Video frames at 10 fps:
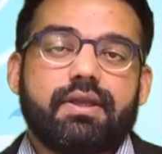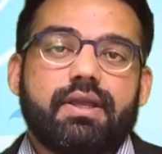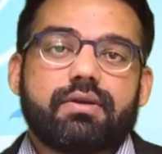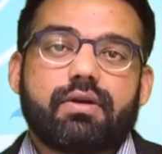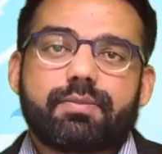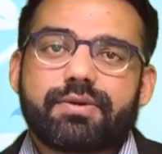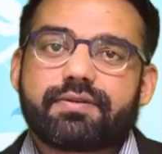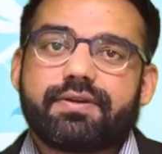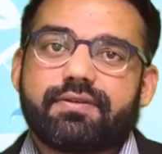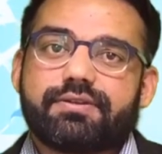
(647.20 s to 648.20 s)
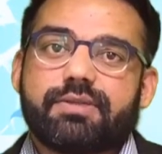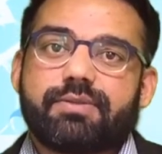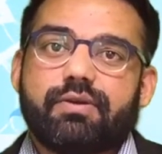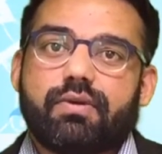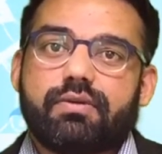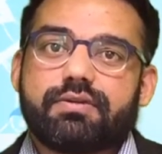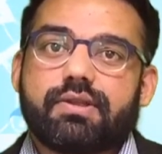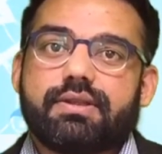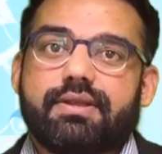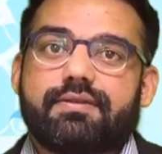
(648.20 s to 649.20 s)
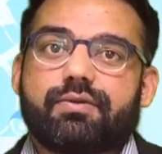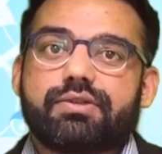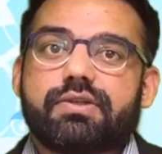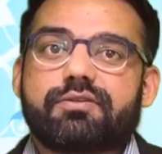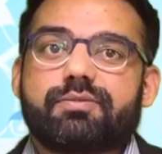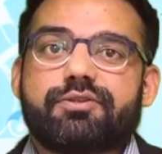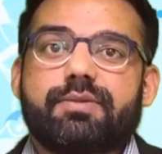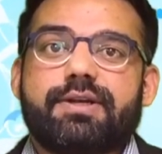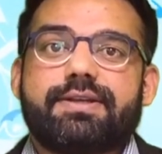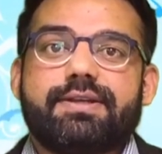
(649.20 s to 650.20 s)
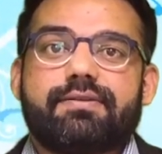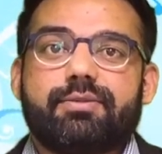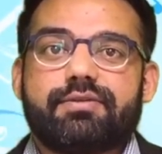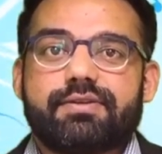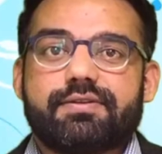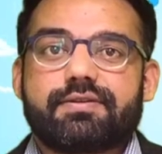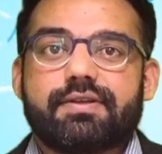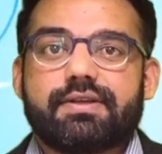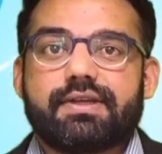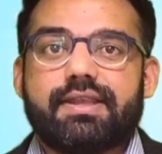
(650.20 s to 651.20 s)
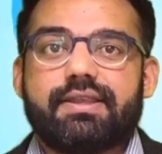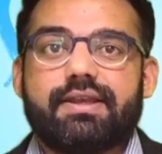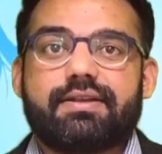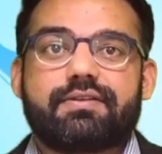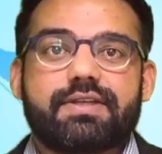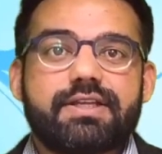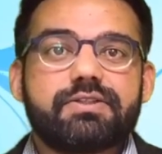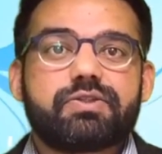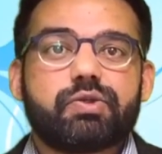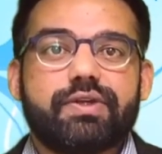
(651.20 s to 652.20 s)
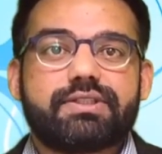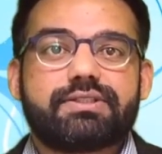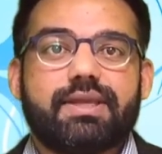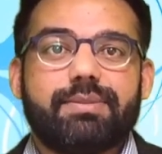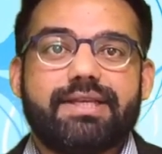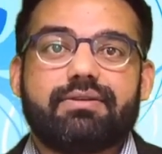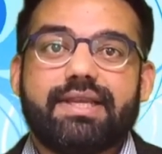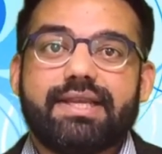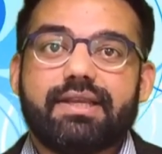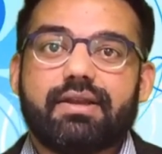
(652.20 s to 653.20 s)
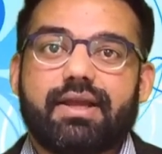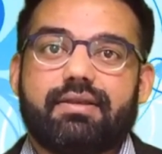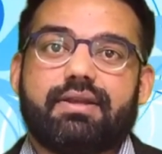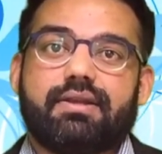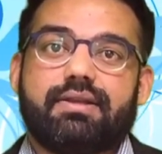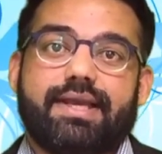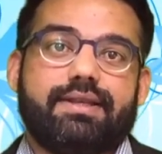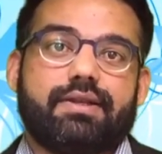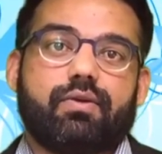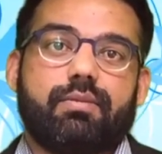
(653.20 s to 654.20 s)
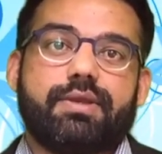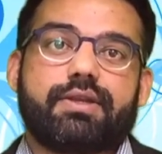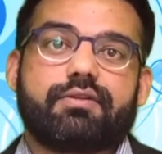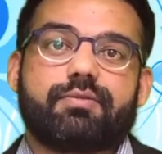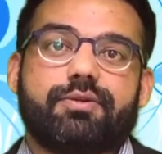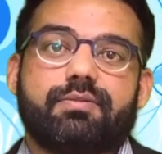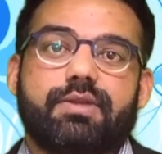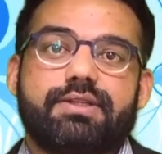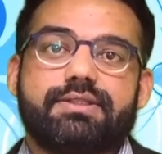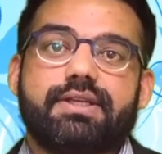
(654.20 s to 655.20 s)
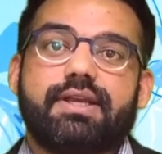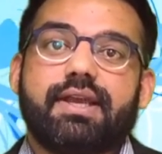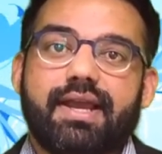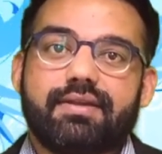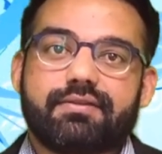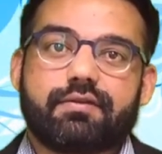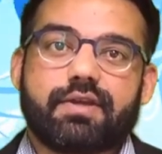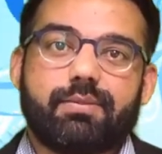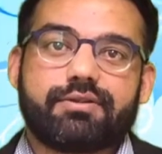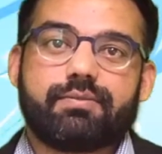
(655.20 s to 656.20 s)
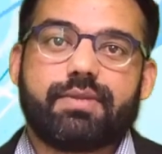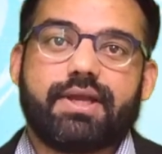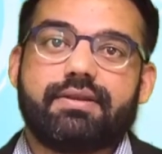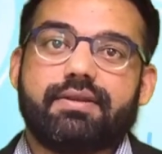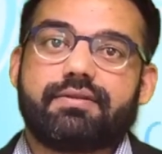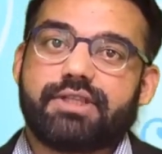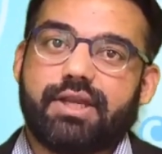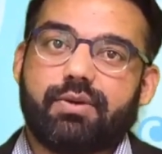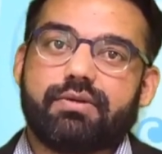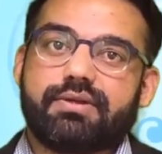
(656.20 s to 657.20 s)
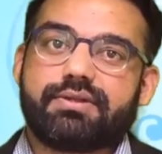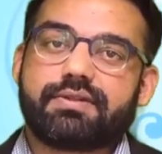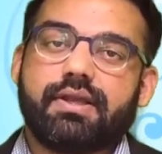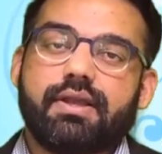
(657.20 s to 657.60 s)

Corporate citizenship involves the social responsibility of business and the extent to which they meet legal, ethical, and economic responsibility as established by the shareholders.